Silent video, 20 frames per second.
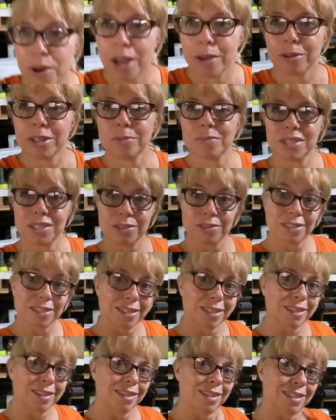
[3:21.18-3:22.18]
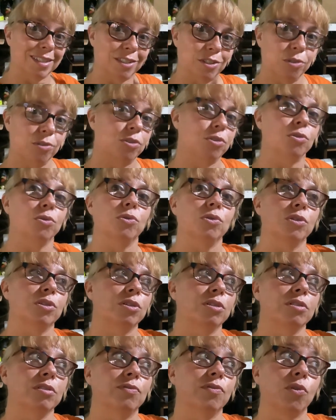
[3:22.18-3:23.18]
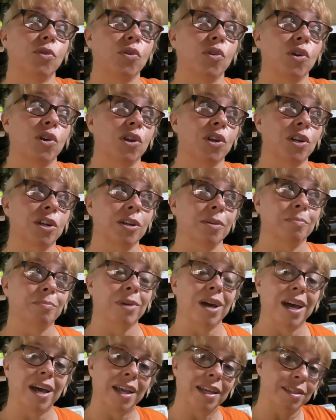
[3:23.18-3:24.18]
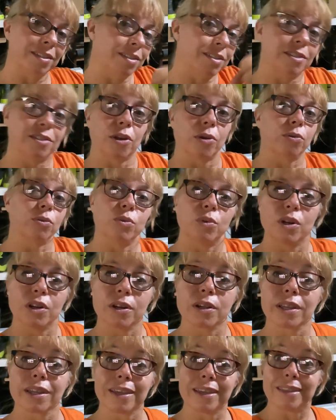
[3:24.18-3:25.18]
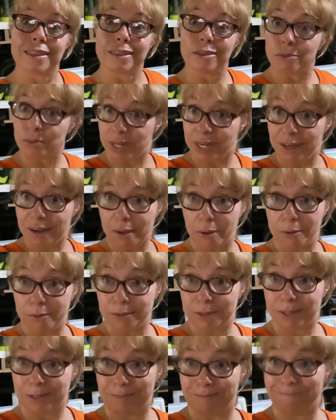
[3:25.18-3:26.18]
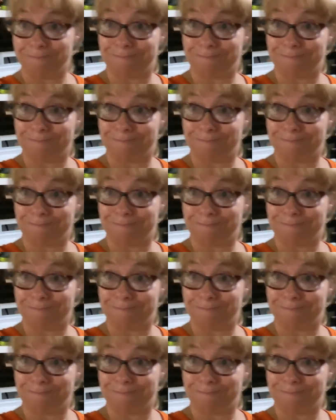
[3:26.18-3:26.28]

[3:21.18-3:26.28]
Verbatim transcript: I'm gonna be using this new tool for my stonework in the windows.